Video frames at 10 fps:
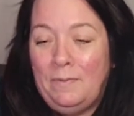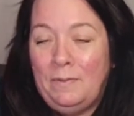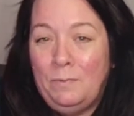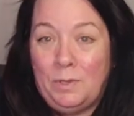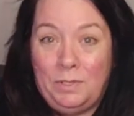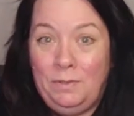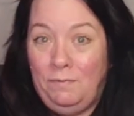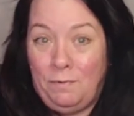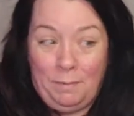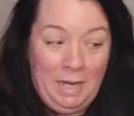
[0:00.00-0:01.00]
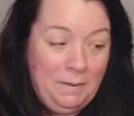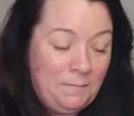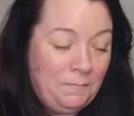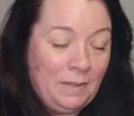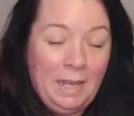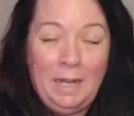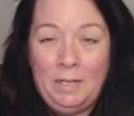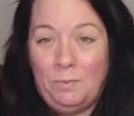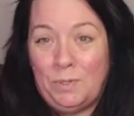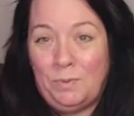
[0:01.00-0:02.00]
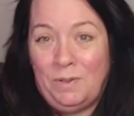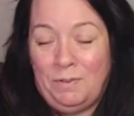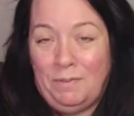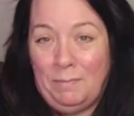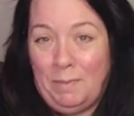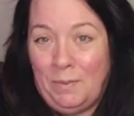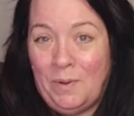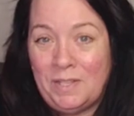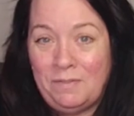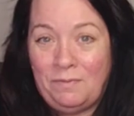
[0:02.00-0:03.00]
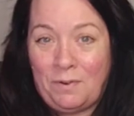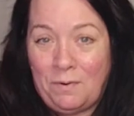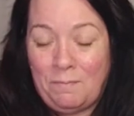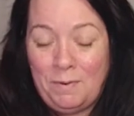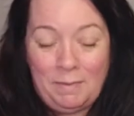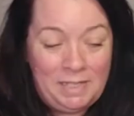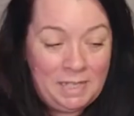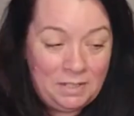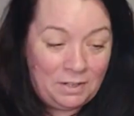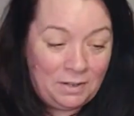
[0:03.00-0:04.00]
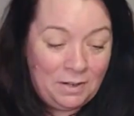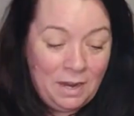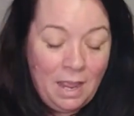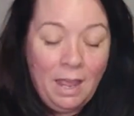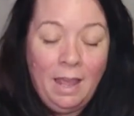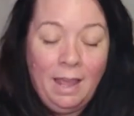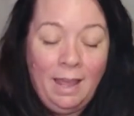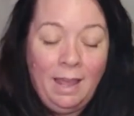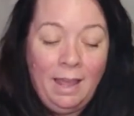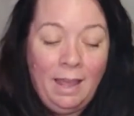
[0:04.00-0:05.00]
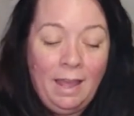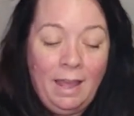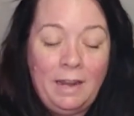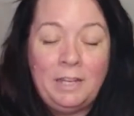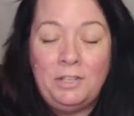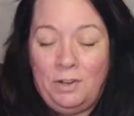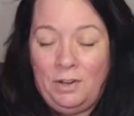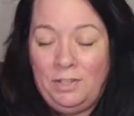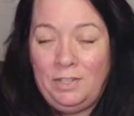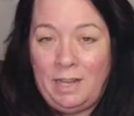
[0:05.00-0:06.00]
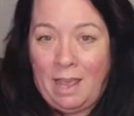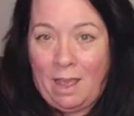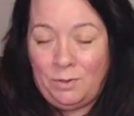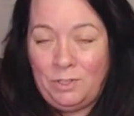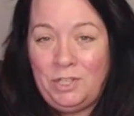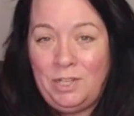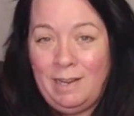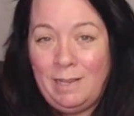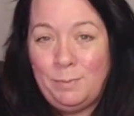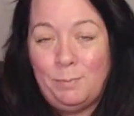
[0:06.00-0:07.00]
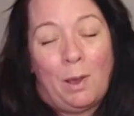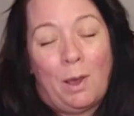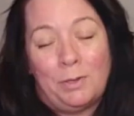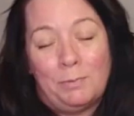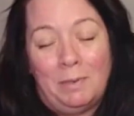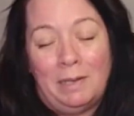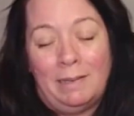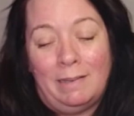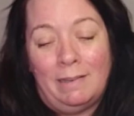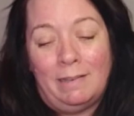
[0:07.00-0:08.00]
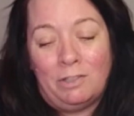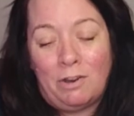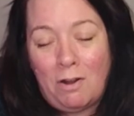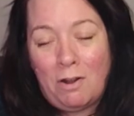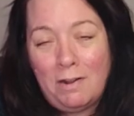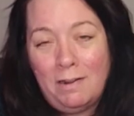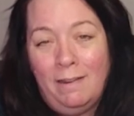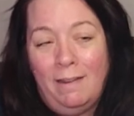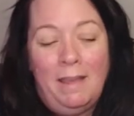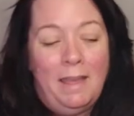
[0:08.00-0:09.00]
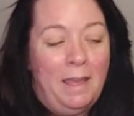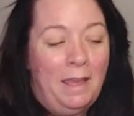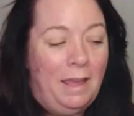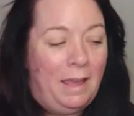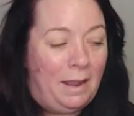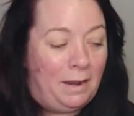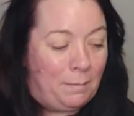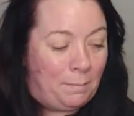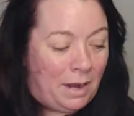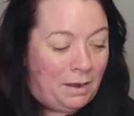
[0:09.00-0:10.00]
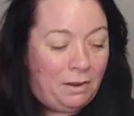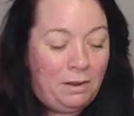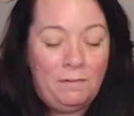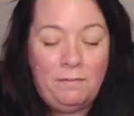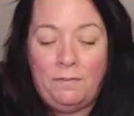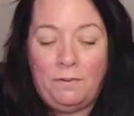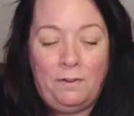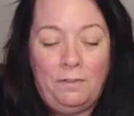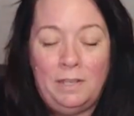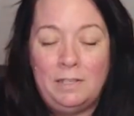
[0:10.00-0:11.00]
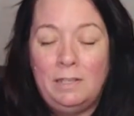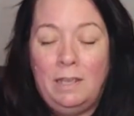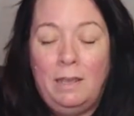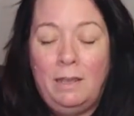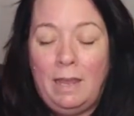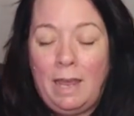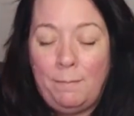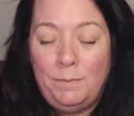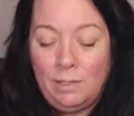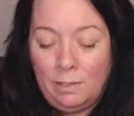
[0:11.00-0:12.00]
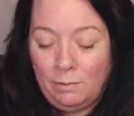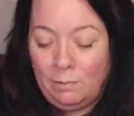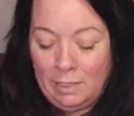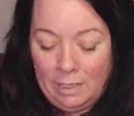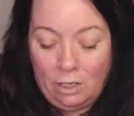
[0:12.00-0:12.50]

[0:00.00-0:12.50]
was for me, and it was one of the big ones from my sister. And it turns out she has bought me yarn and a pattern for this absolutely